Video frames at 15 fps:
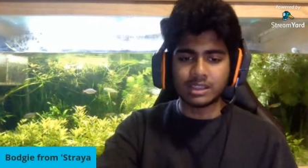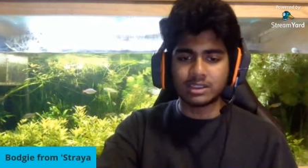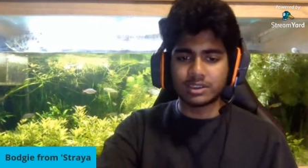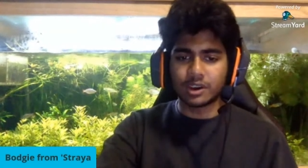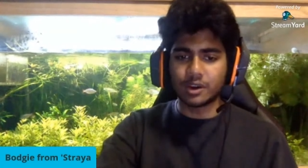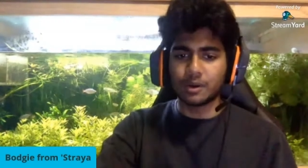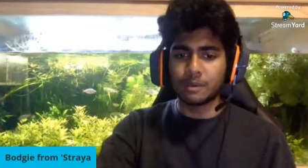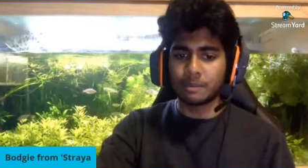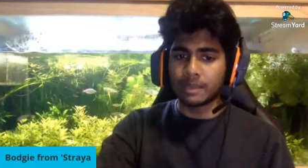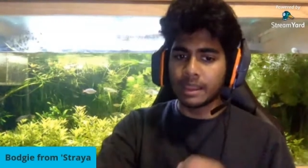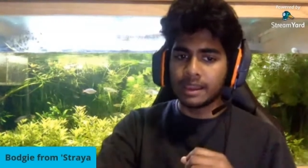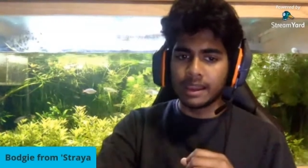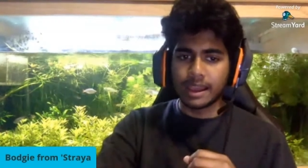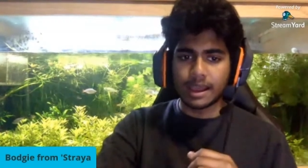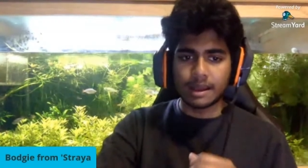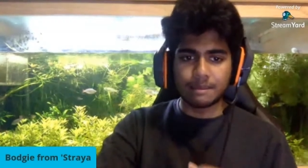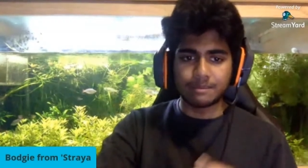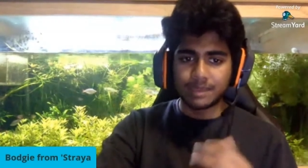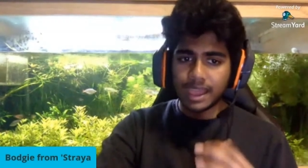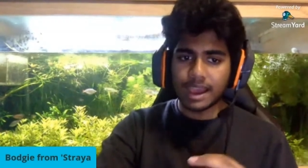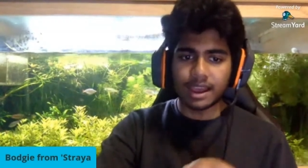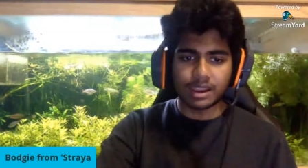So, um,
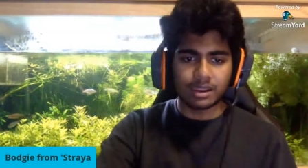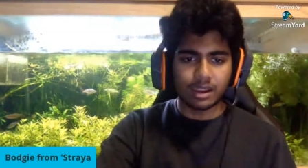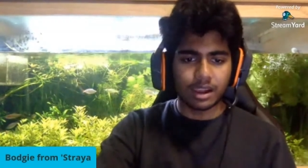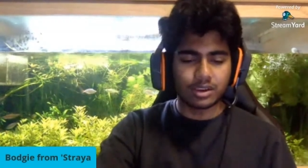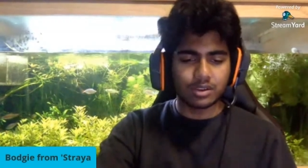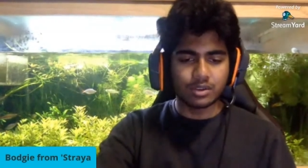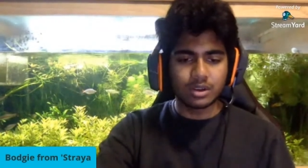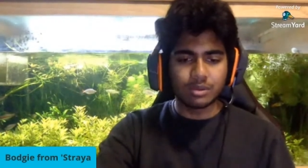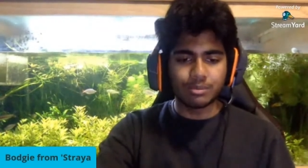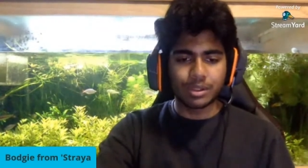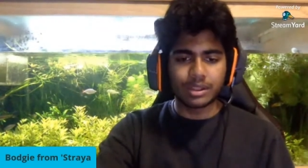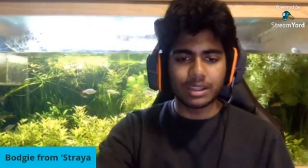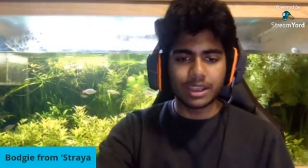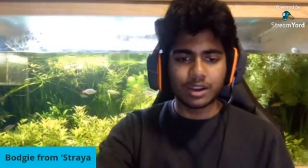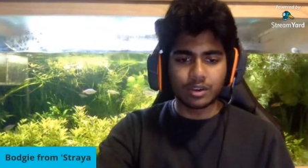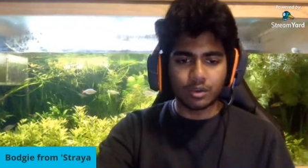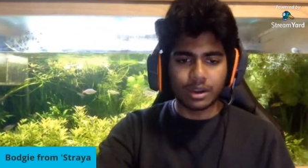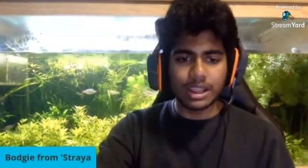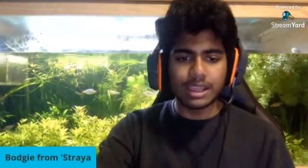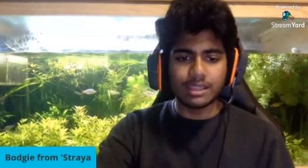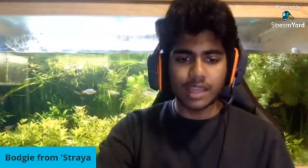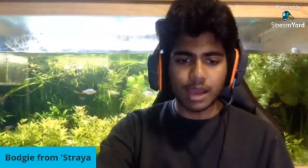yeah, I, I do completely
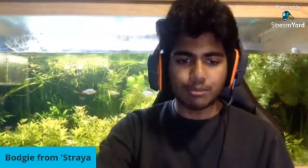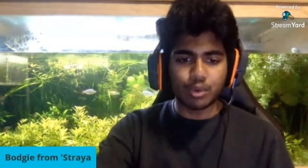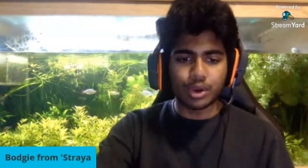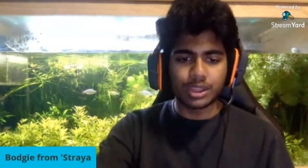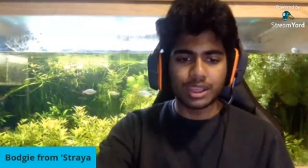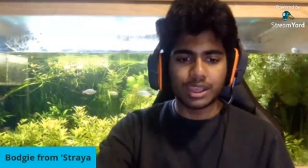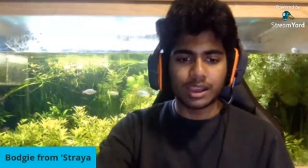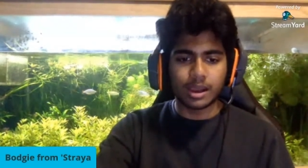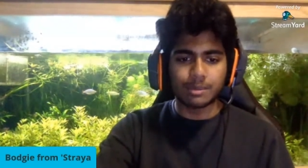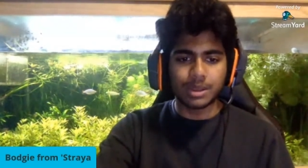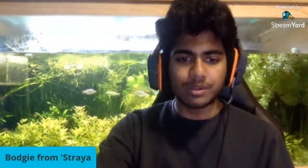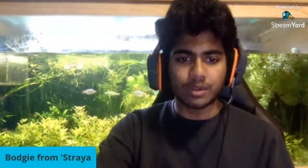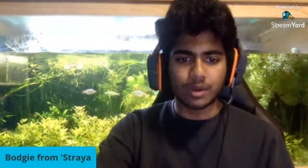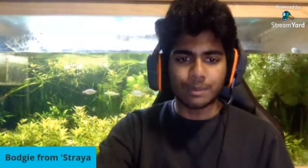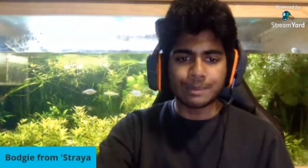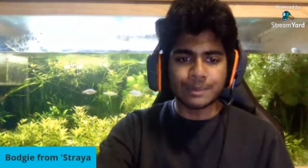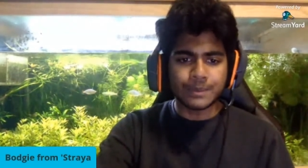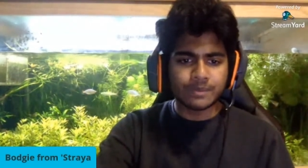agree that point that you're coming from.